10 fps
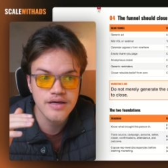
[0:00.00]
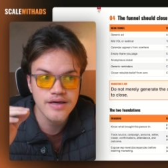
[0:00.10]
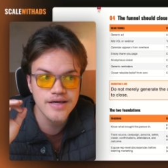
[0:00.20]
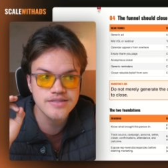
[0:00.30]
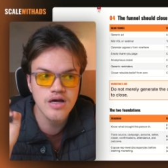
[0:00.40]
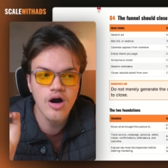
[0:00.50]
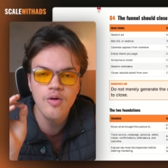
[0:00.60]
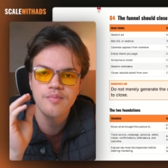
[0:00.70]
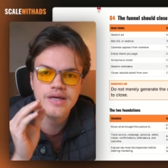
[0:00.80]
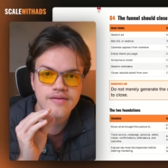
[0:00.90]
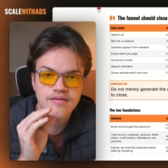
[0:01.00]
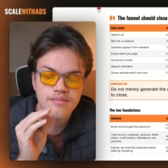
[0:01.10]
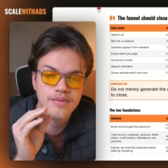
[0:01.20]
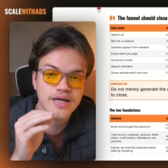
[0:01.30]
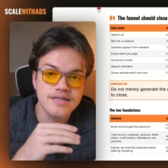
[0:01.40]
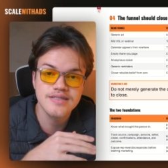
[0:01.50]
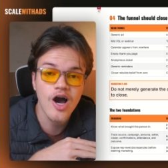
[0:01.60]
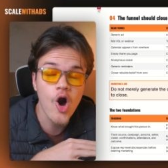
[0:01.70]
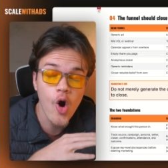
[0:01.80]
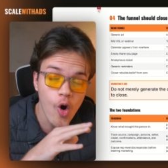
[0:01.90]
it's all mid because the
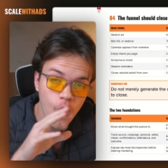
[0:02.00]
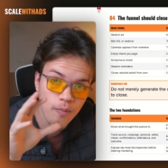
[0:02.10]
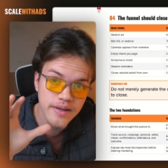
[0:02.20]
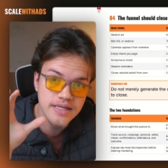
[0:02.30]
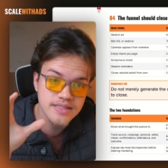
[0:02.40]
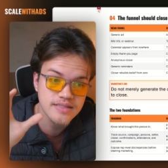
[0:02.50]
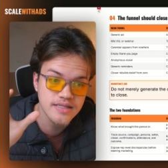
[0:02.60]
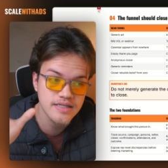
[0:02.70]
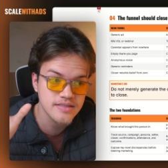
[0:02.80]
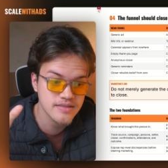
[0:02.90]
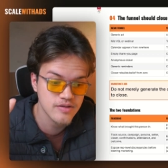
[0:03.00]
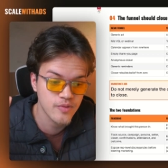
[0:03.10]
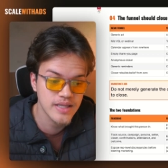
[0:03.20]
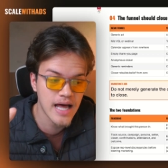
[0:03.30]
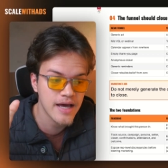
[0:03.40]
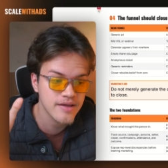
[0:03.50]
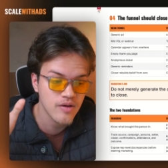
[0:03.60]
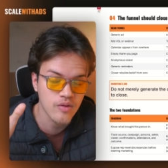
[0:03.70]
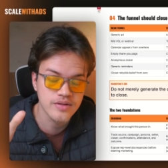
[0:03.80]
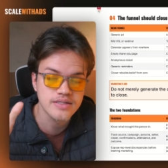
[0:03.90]
whole business is relying
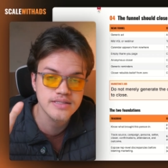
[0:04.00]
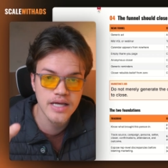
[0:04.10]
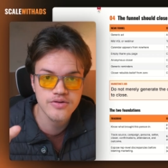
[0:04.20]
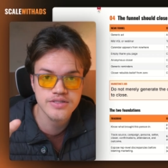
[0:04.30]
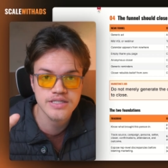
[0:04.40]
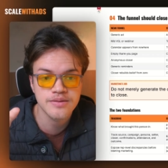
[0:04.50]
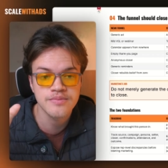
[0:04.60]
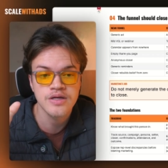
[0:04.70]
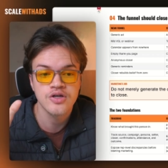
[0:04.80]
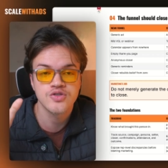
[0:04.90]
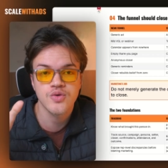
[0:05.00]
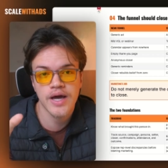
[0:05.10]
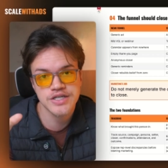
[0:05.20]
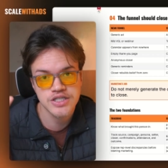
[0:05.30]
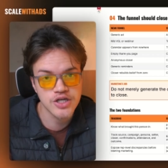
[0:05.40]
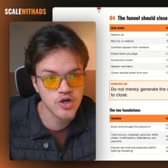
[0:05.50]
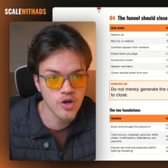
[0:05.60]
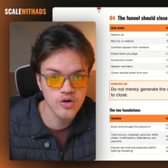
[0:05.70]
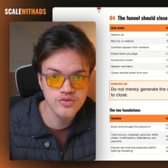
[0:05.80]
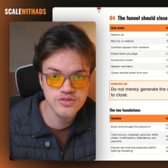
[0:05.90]
on the sales team to actually
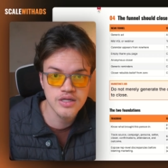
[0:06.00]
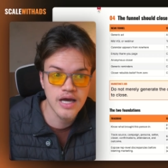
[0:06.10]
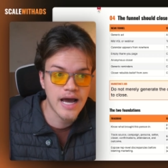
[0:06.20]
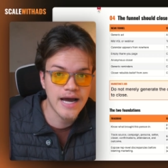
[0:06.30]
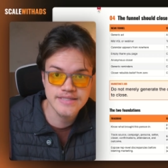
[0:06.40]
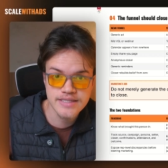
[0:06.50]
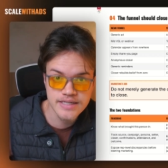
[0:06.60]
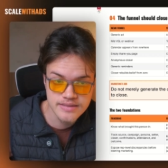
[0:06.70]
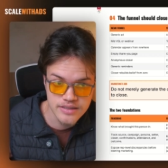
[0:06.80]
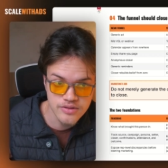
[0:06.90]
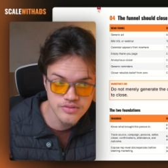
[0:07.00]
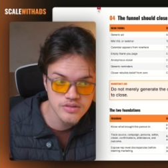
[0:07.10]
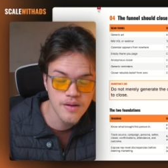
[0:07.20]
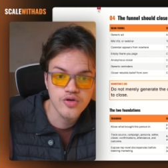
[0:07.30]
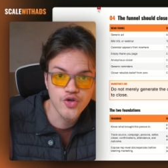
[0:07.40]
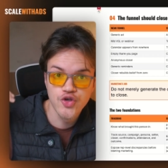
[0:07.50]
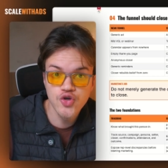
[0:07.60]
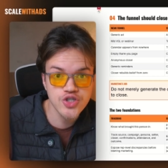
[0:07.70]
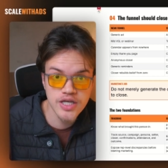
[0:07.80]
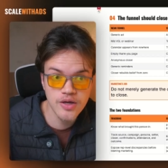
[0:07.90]
close high ticket deals,
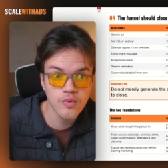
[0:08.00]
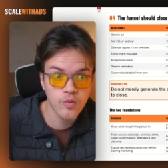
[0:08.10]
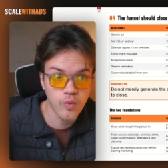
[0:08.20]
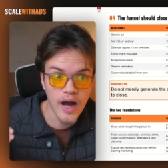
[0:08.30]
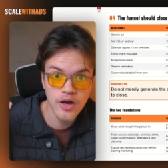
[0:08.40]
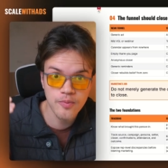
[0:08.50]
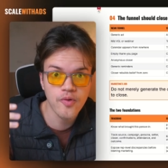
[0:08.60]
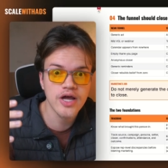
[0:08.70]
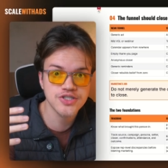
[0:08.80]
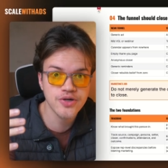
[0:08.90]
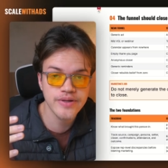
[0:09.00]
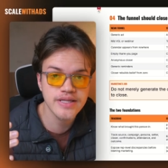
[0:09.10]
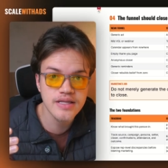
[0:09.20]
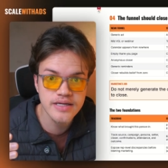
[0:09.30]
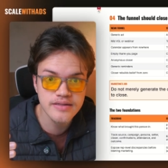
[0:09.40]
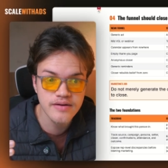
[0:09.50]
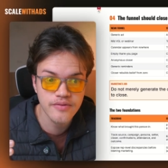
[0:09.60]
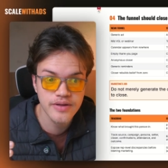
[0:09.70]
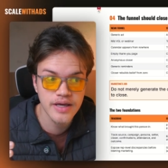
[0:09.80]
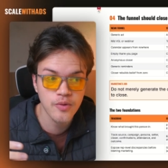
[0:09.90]
usually while pressuring the lead,
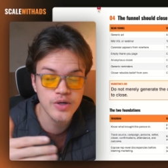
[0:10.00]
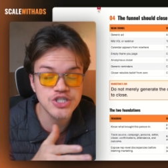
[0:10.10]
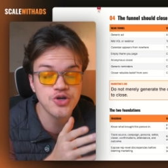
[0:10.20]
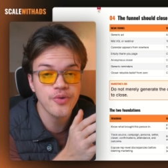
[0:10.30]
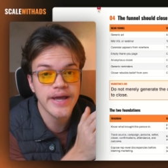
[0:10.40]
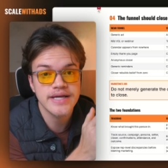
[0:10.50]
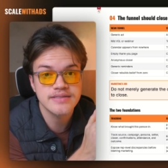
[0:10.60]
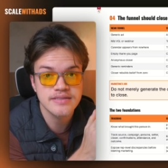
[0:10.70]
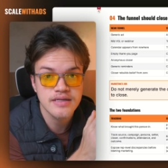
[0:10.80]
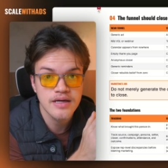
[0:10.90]
okay, which creates